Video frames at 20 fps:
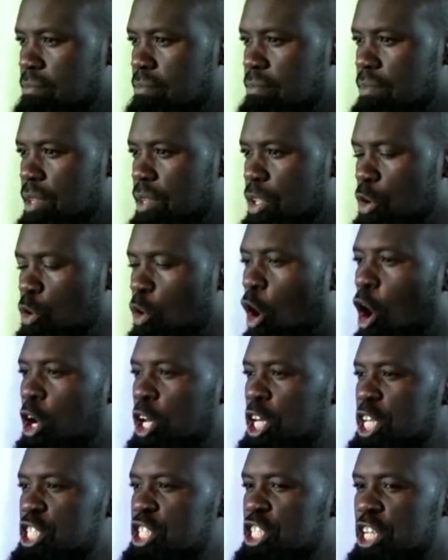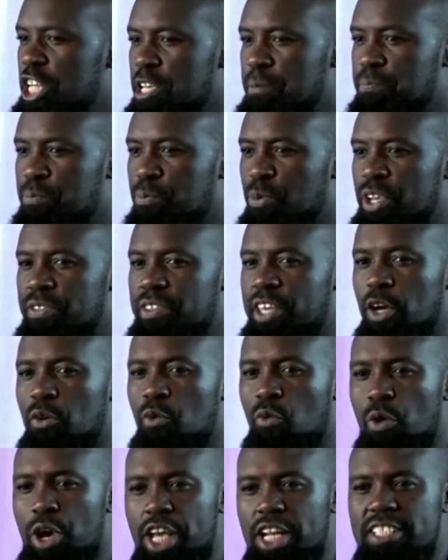You only sleep with the
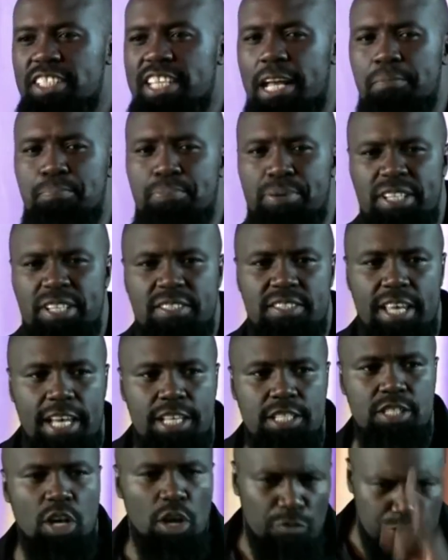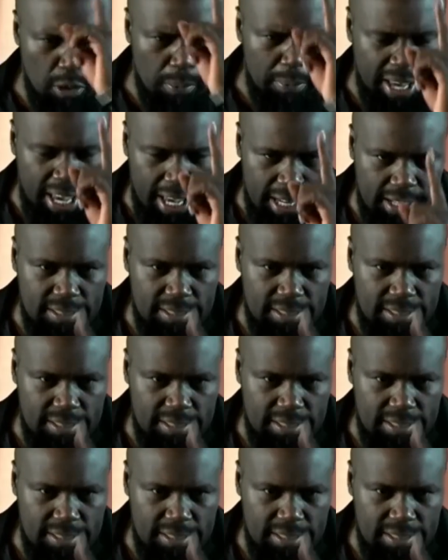queens and princesses from hell.